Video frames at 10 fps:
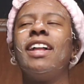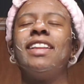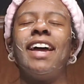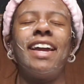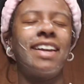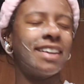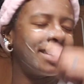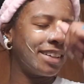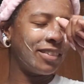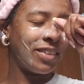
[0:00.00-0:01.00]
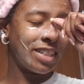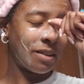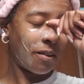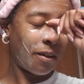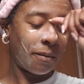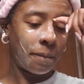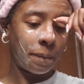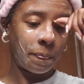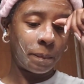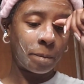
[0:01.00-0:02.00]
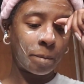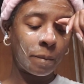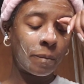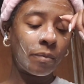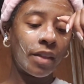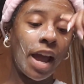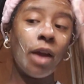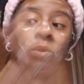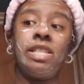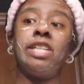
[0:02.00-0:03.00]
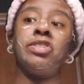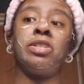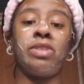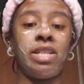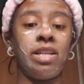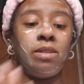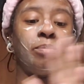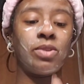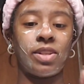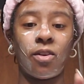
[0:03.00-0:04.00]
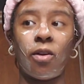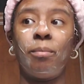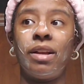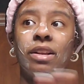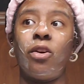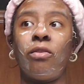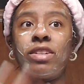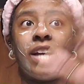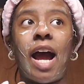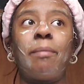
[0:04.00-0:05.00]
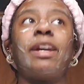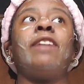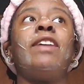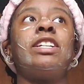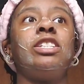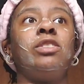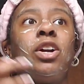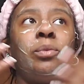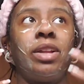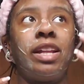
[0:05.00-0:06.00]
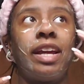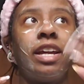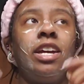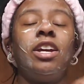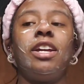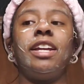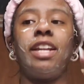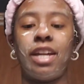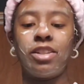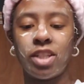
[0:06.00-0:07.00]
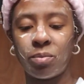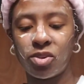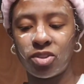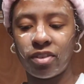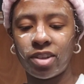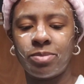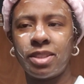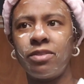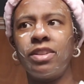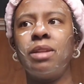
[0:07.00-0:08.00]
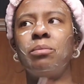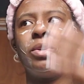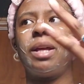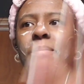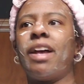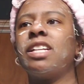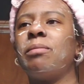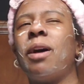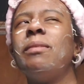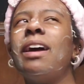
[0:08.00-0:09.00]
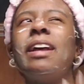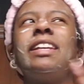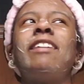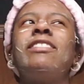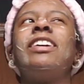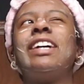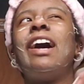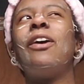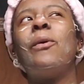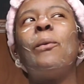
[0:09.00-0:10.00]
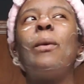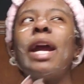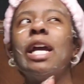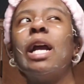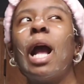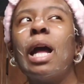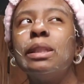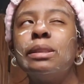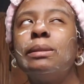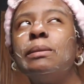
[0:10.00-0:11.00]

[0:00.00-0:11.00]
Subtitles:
Like, first of all, I wasn't interested in sports at all, but over time, like, I've actually started really like getting into sports, or specifically more like basketball. I haven't quite got